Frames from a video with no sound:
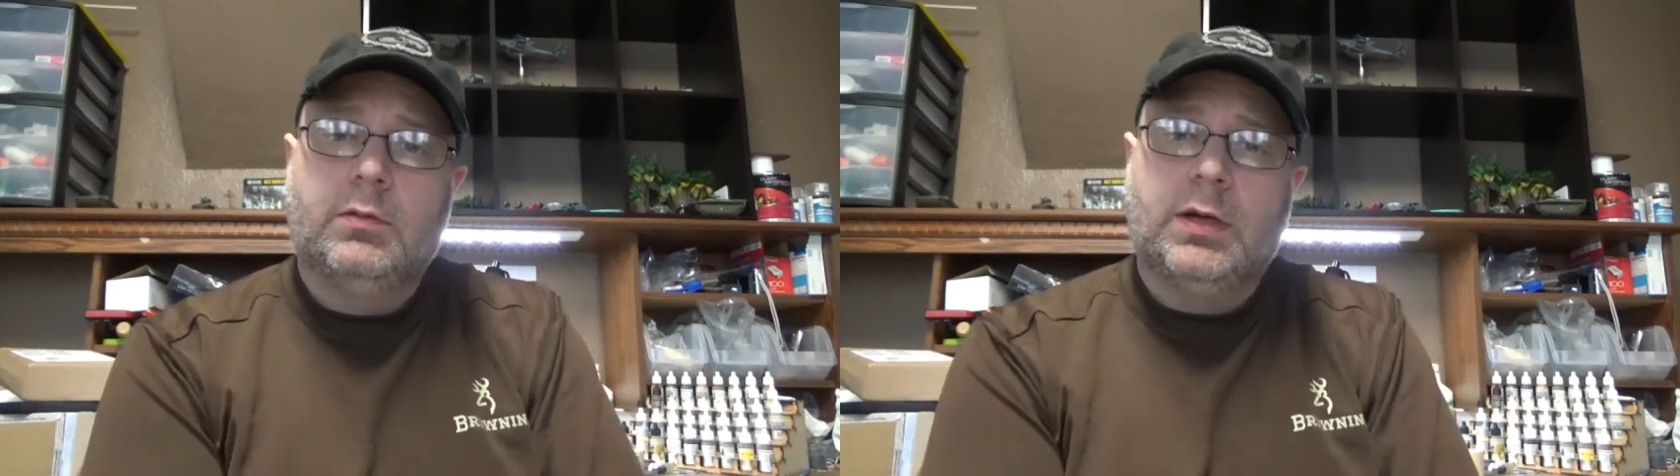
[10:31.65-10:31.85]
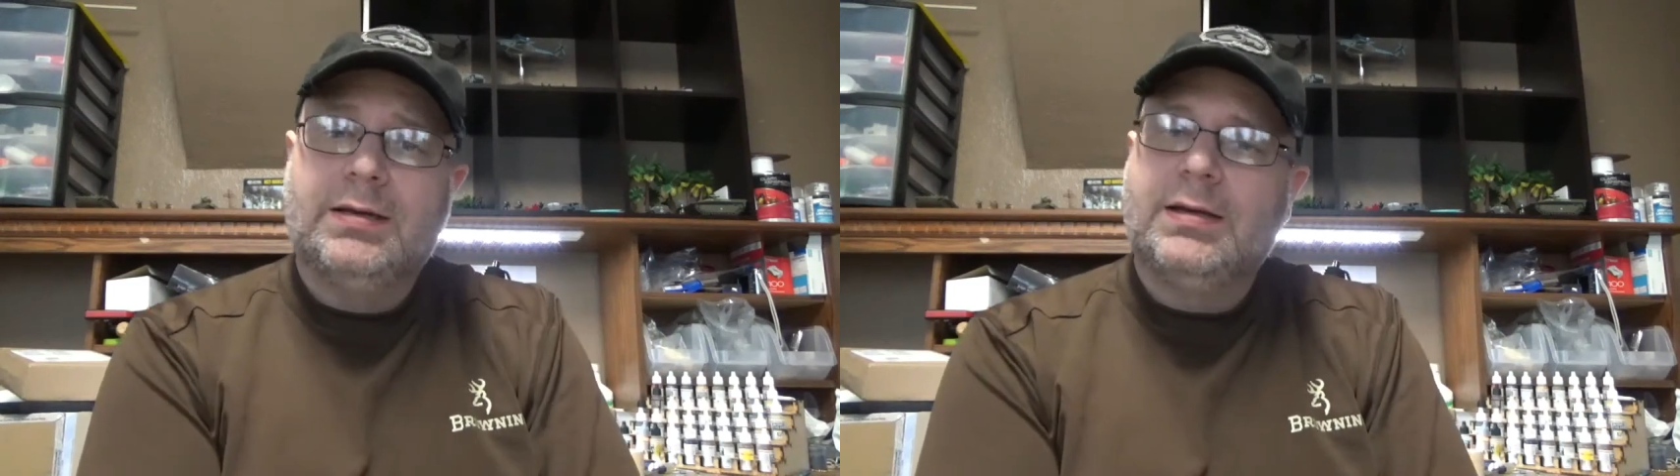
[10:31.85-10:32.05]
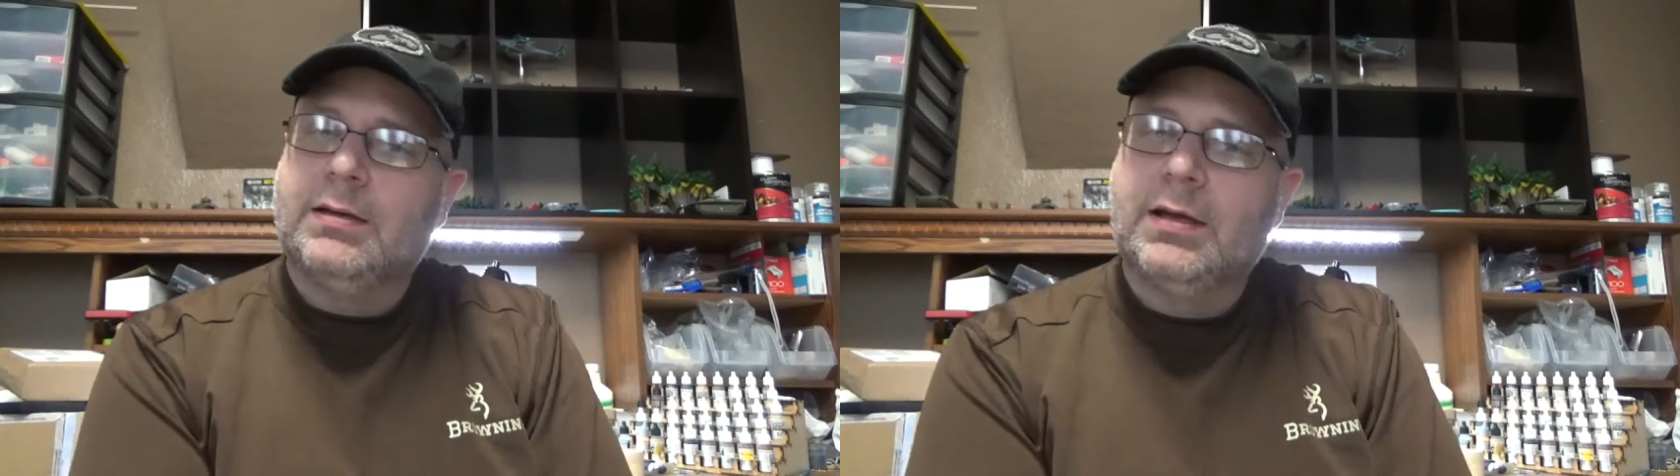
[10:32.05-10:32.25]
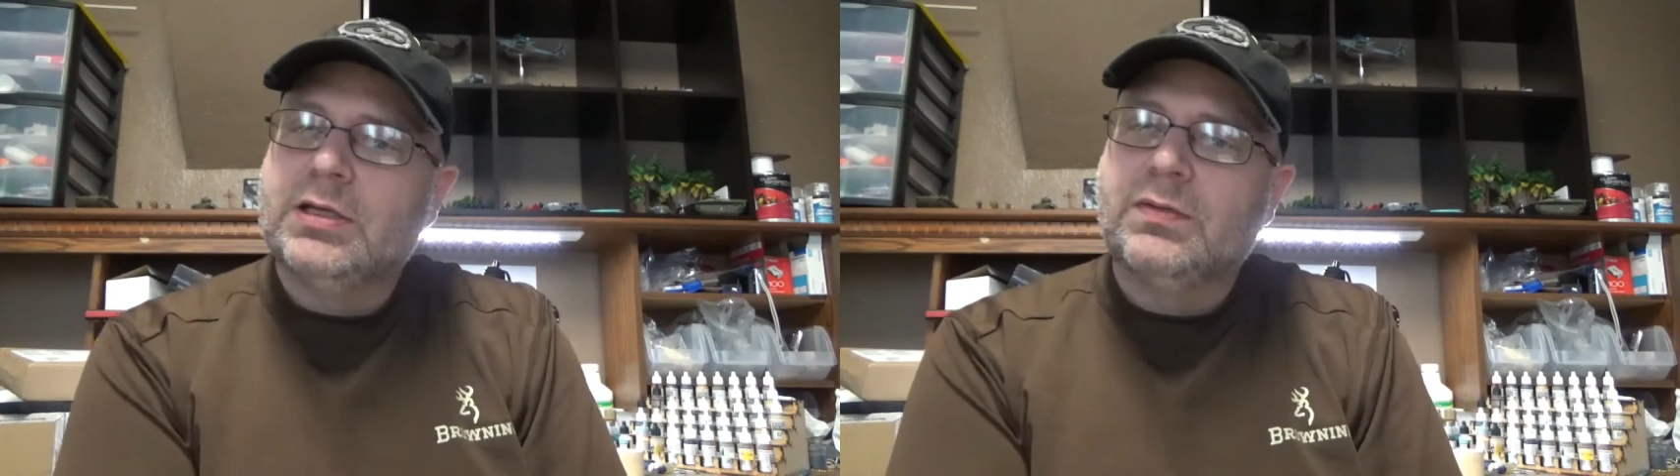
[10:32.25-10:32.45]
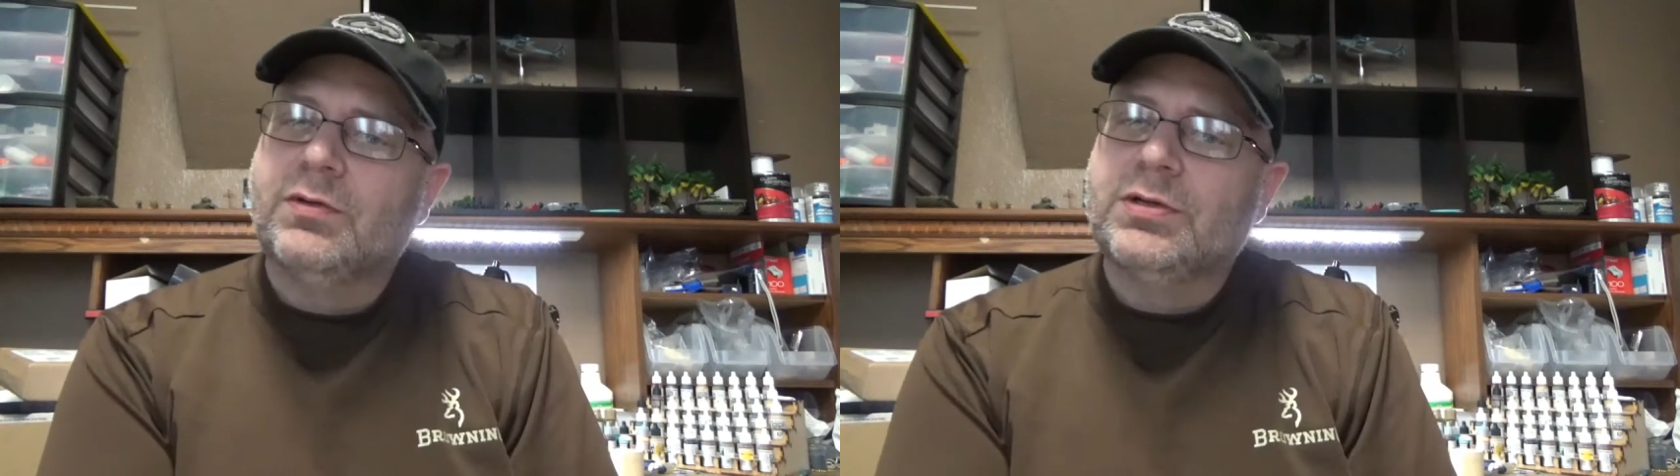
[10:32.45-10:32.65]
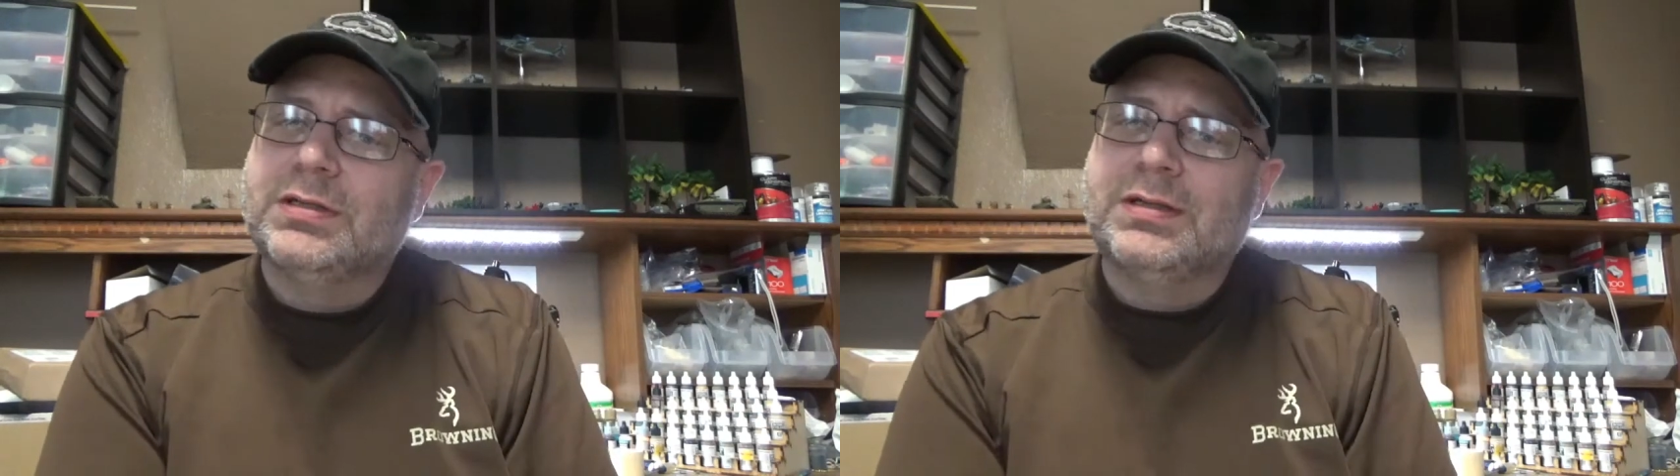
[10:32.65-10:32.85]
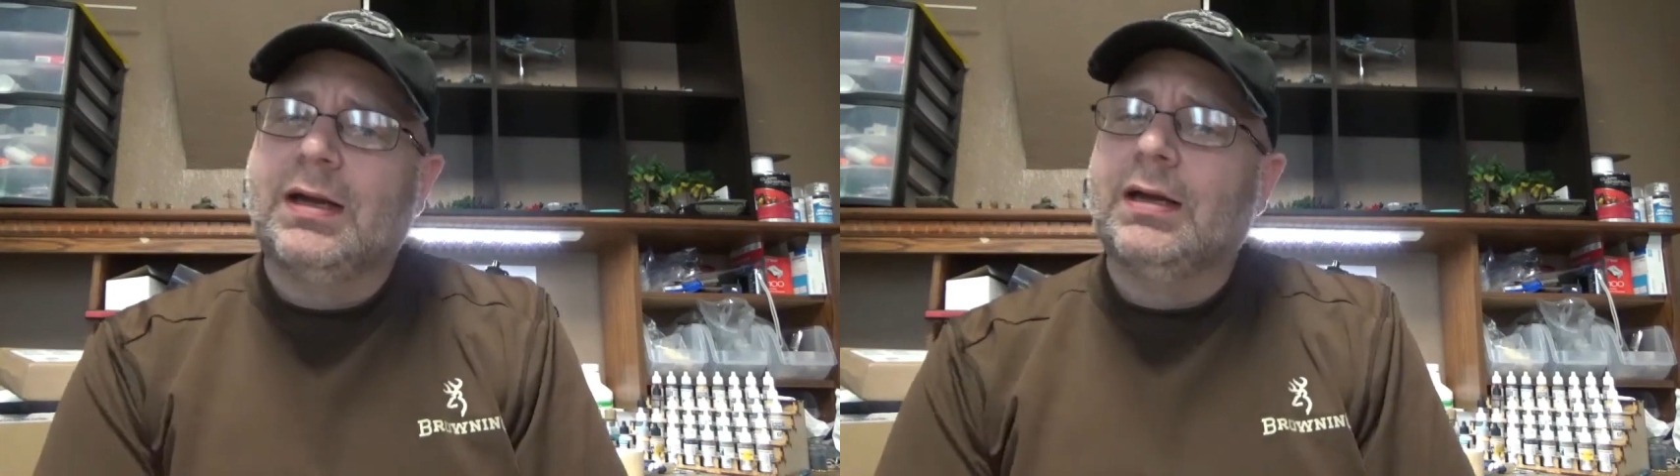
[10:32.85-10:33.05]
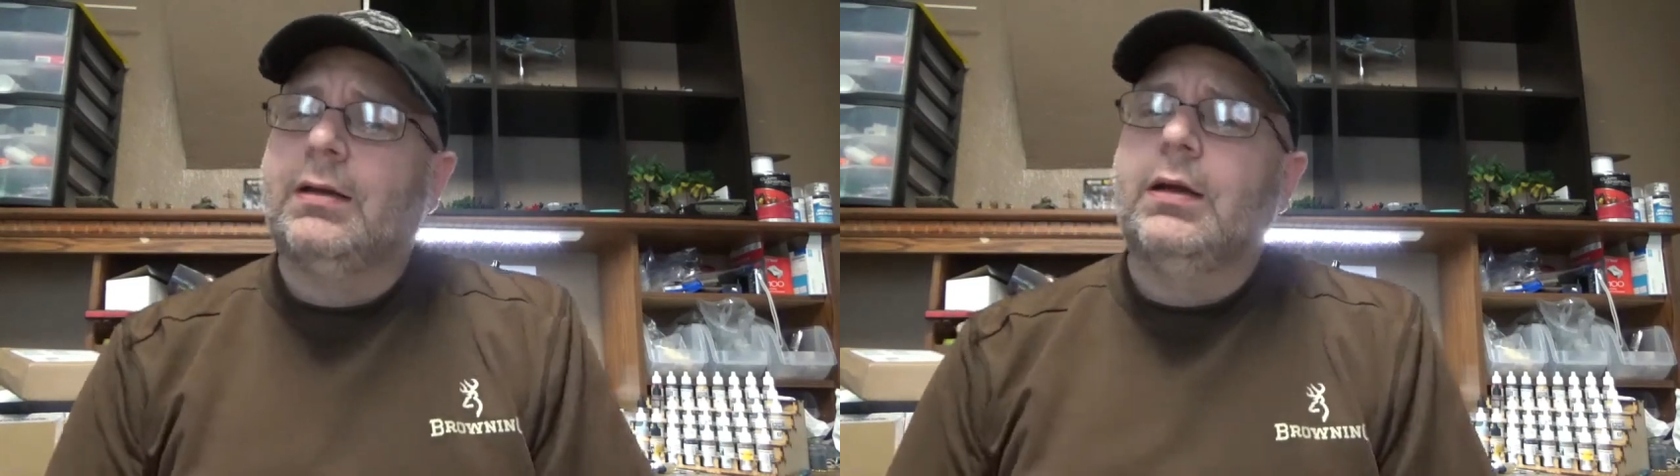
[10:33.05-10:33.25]
19 dice versus
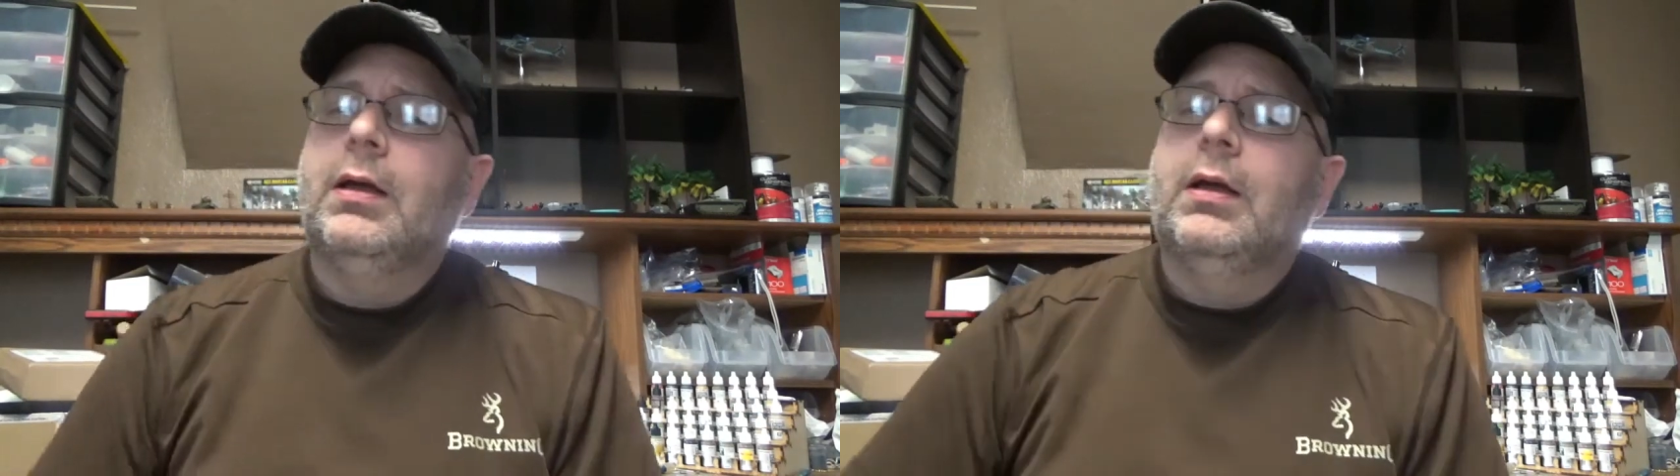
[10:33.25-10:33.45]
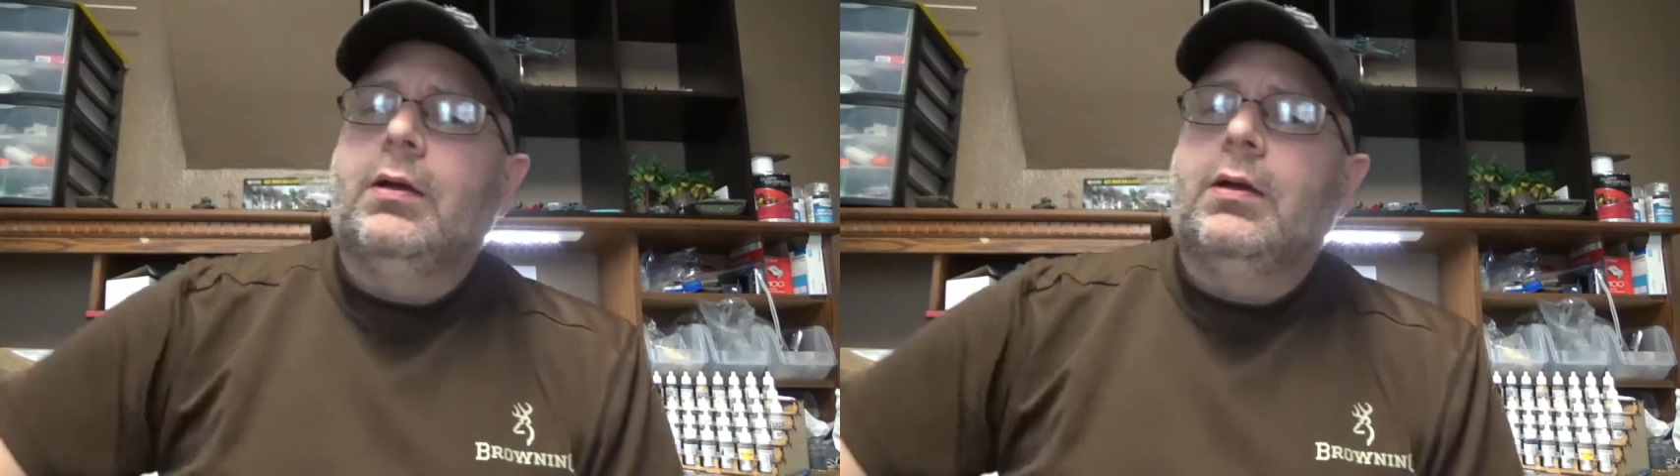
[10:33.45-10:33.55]
9.